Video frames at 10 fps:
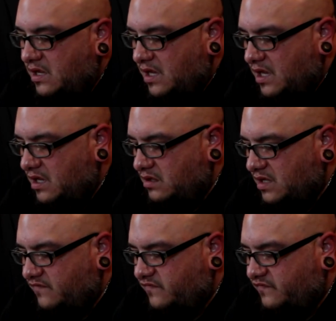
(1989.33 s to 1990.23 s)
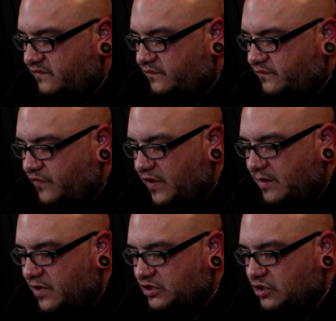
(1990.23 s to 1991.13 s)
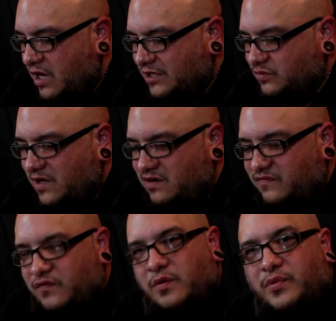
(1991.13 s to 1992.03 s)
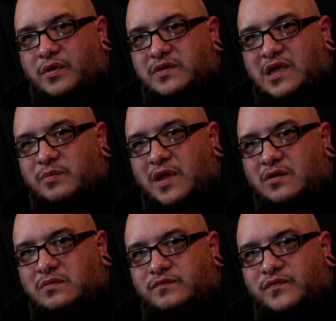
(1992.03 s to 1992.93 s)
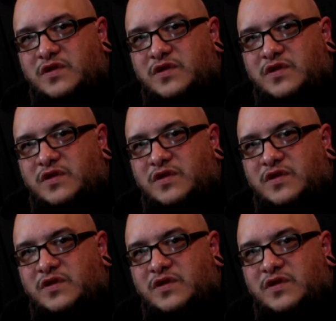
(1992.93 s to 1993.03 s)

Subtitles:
and they've pretty much graduated to full-blown death metal,